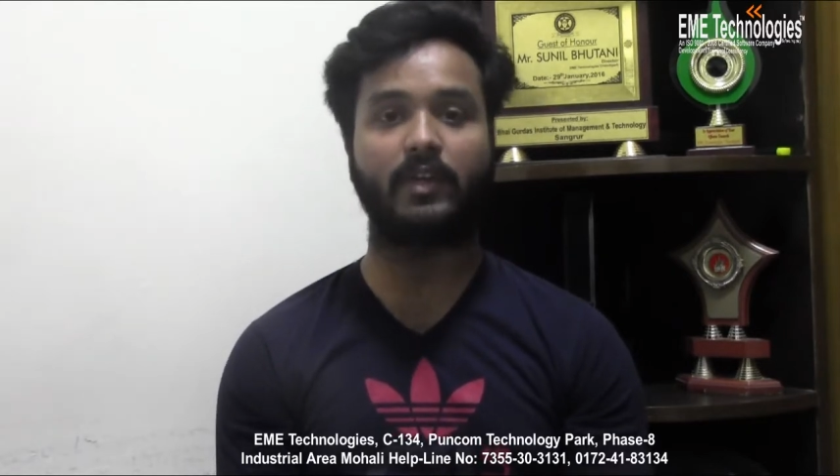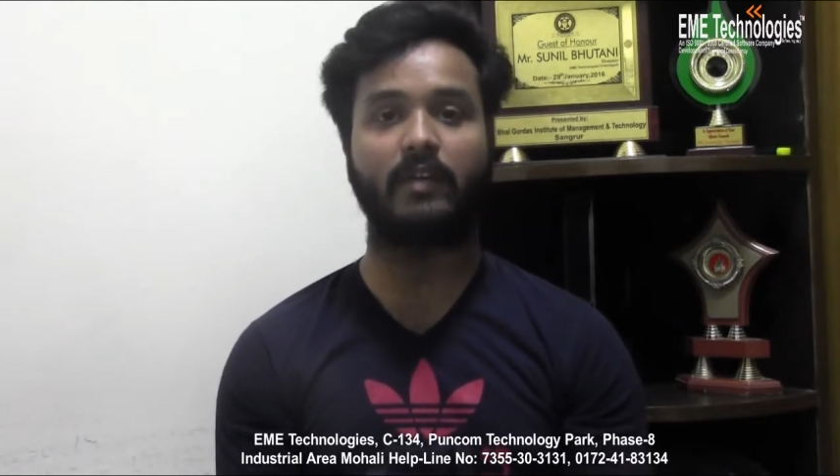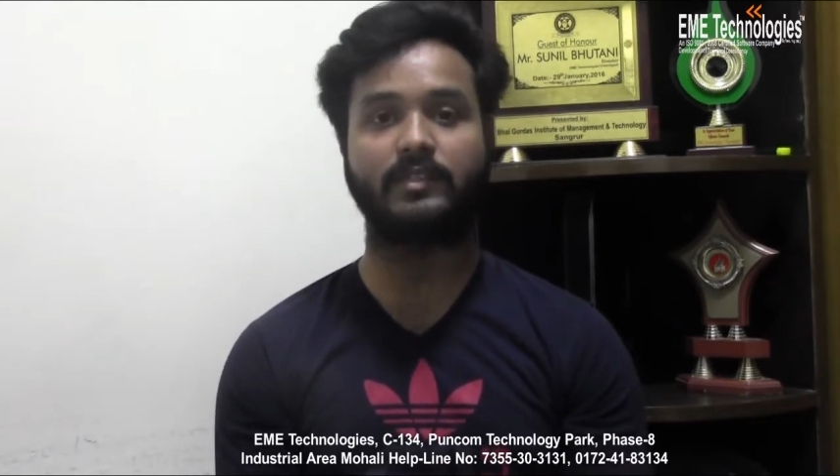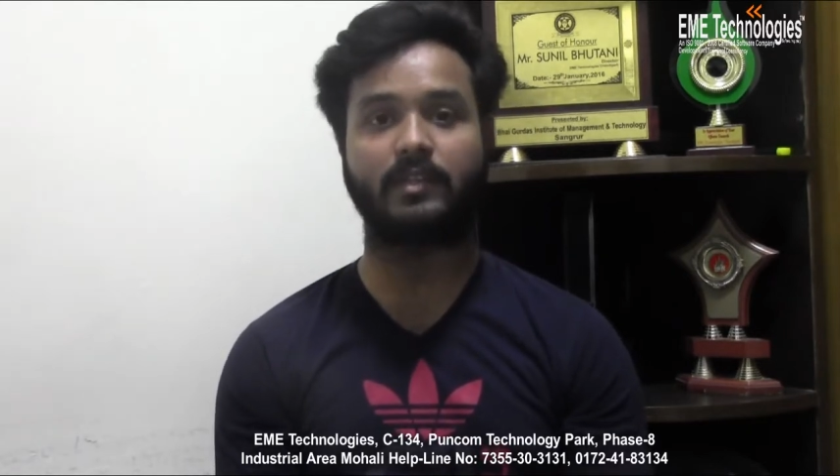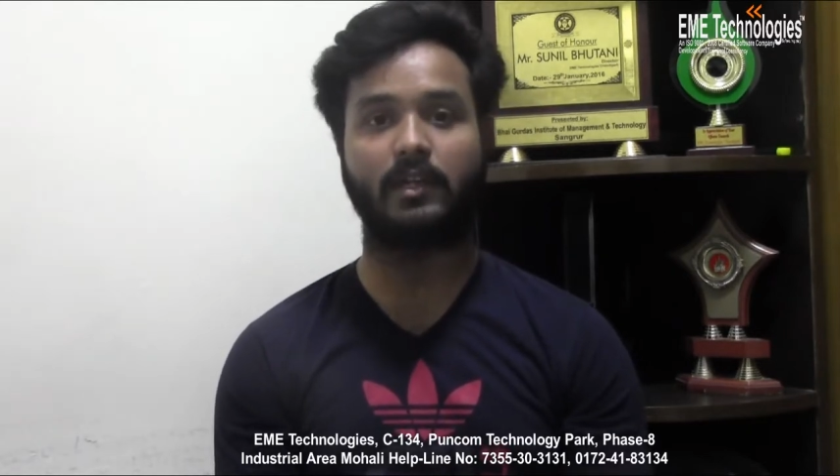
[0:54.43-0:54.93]
we
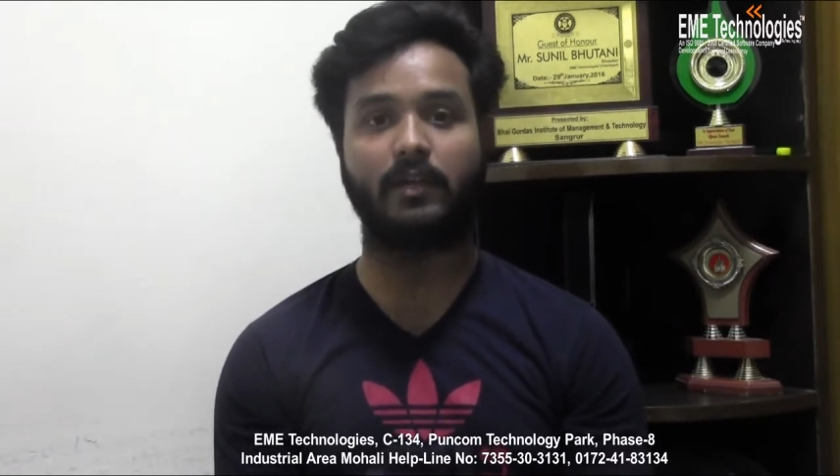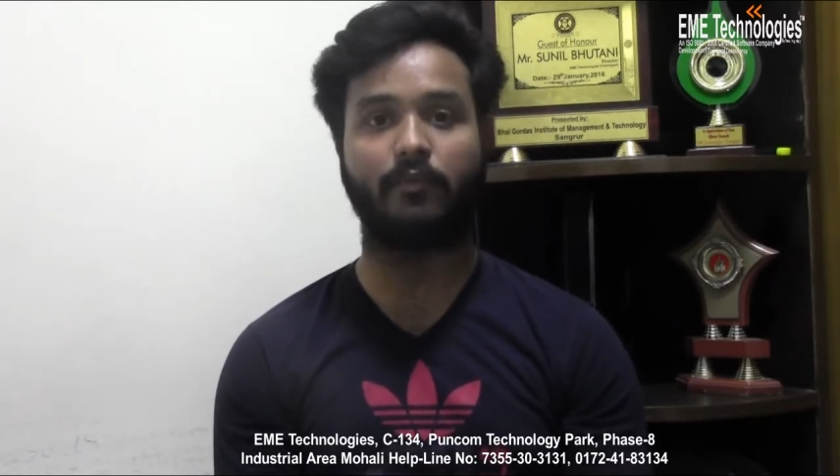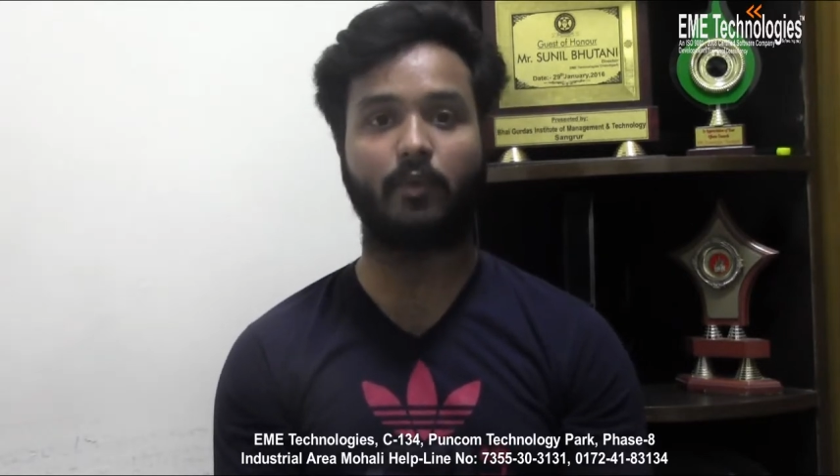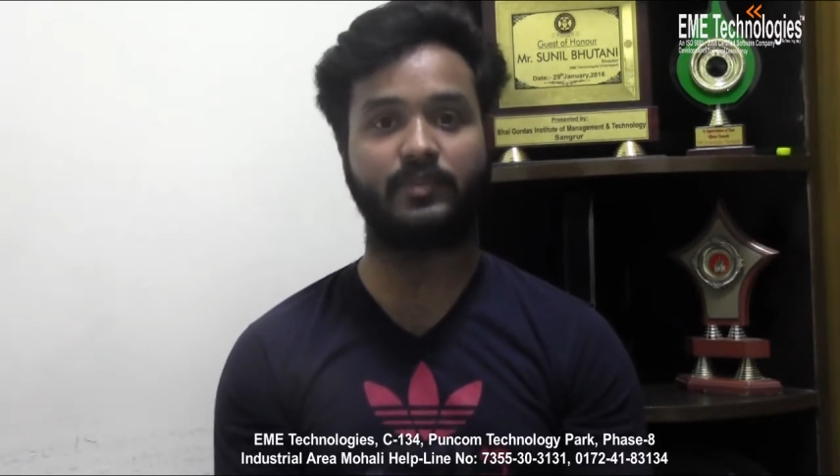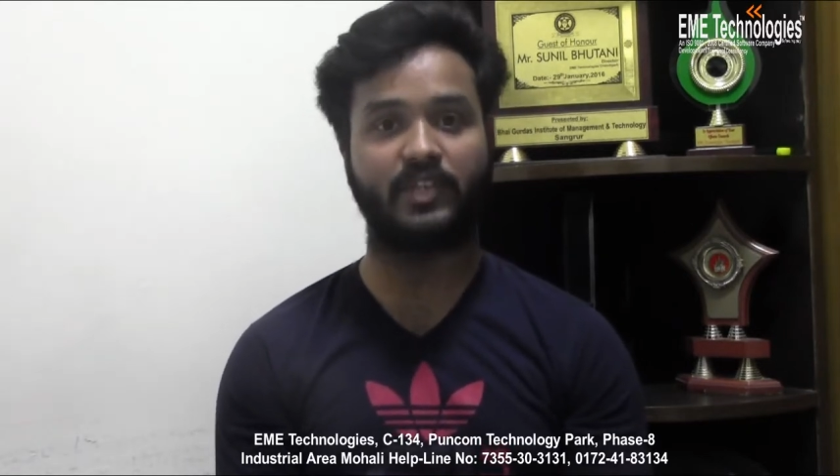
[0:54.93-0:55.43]
have started
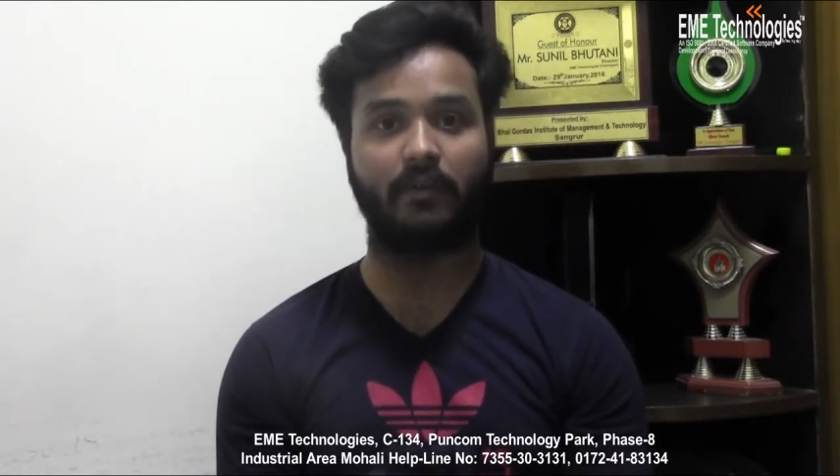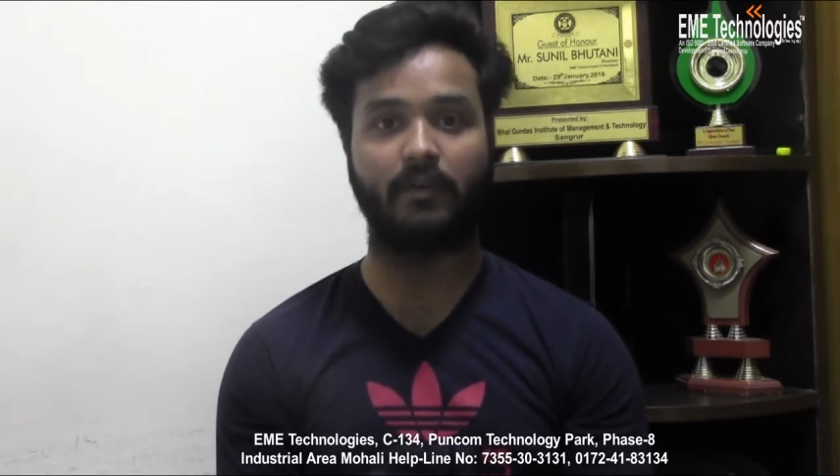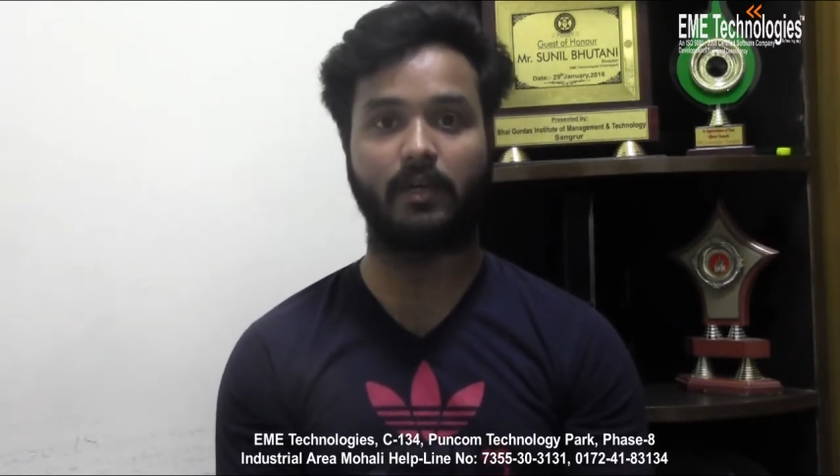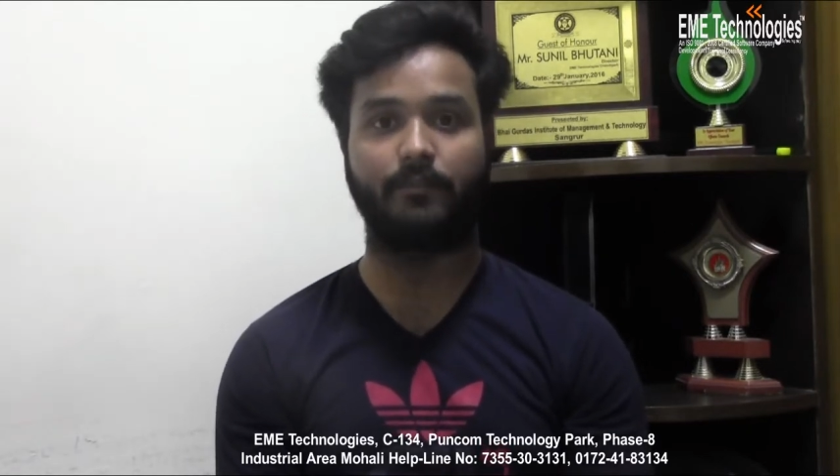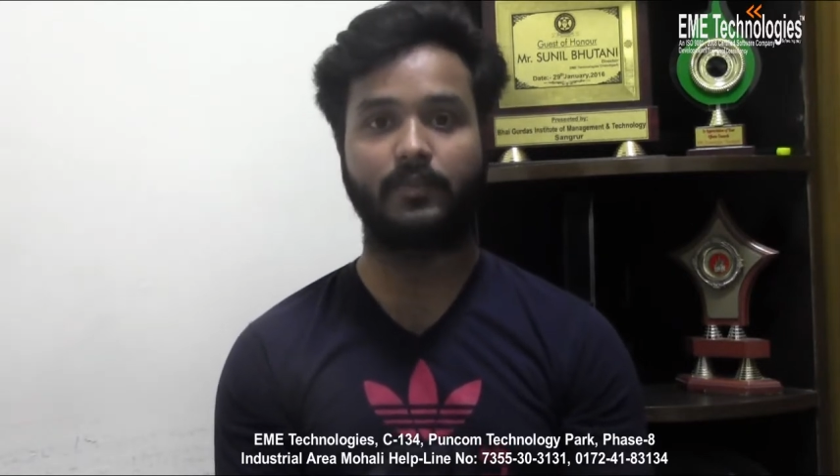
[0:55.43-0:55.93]
from
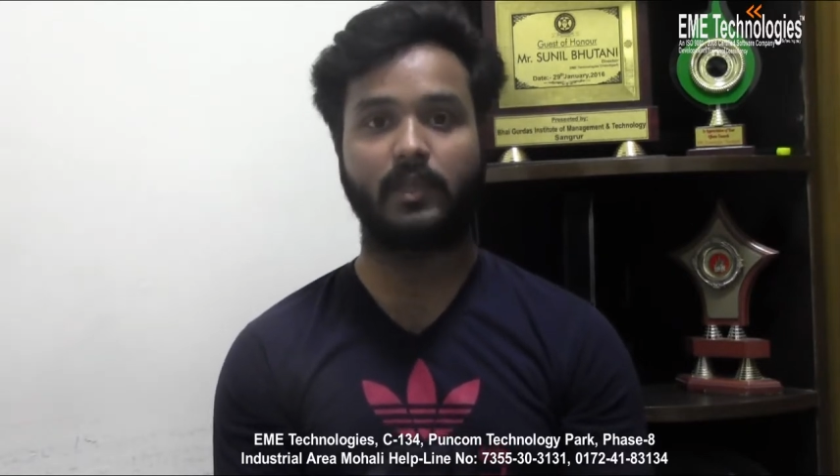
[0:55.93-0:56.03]
Java.